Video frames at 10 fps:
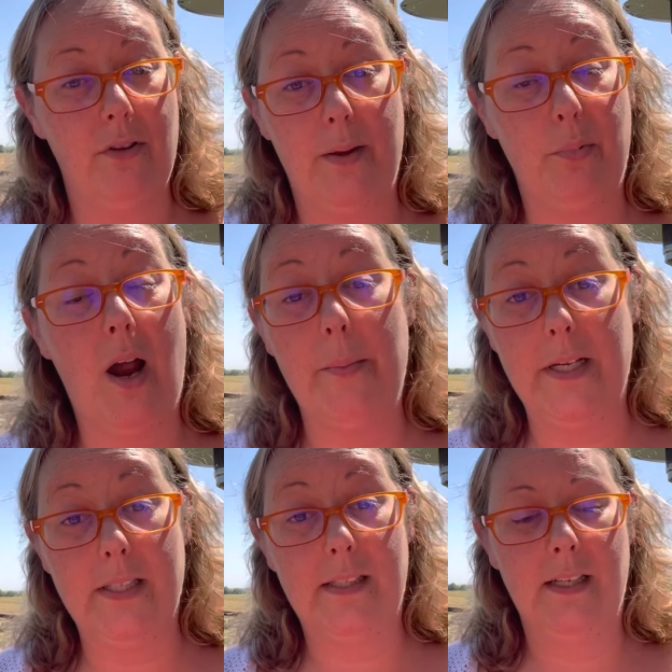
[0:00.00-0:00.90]
I
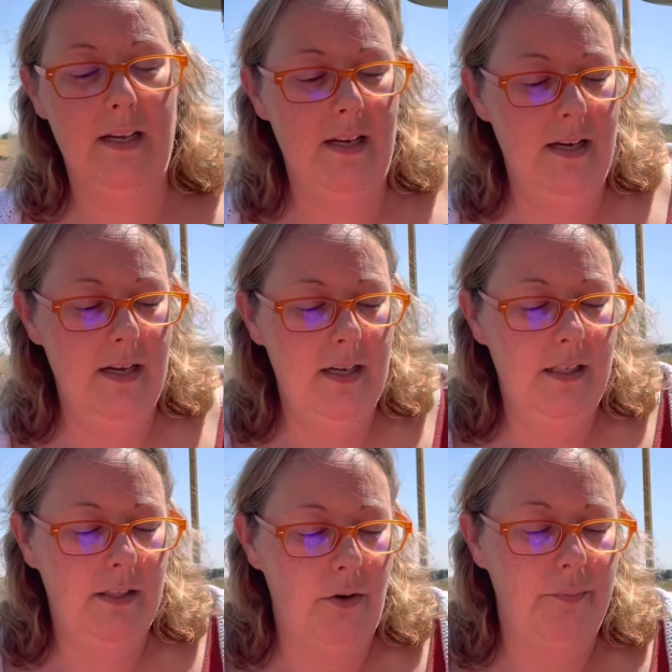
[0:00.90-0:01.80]
promise.
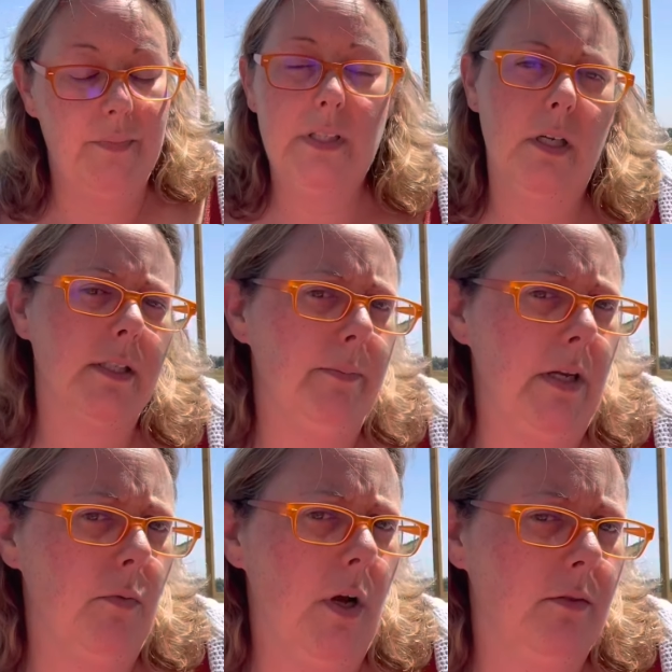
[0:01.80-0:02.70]
So as long as they
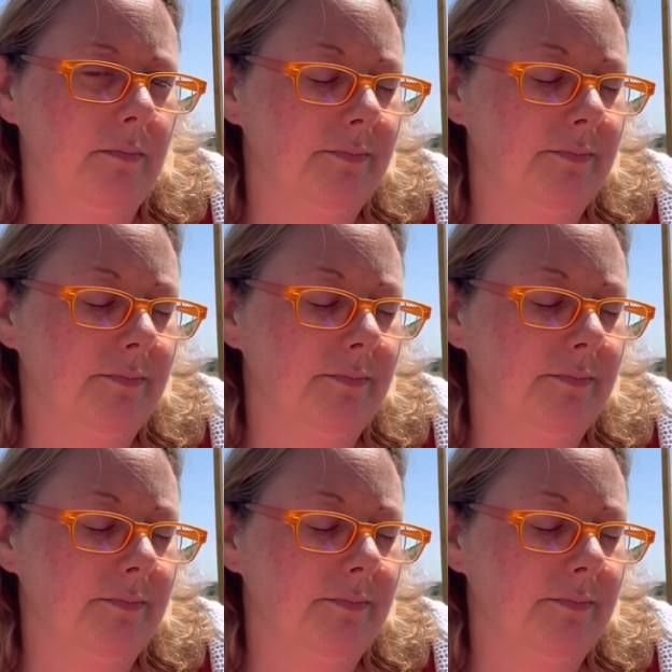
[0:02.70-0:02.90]
mean well.